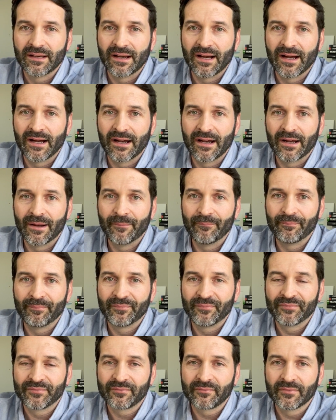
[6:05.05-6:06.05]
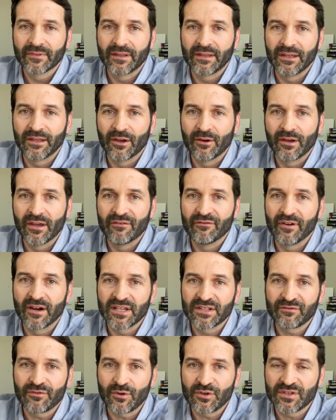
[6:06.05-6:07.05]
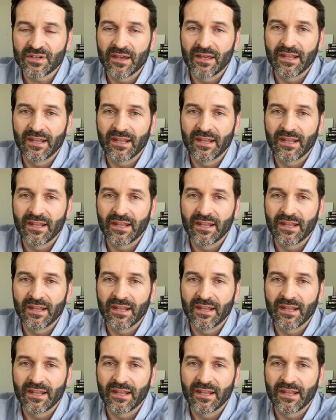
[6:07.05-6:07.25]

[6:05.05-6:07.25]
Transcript: and vice versa.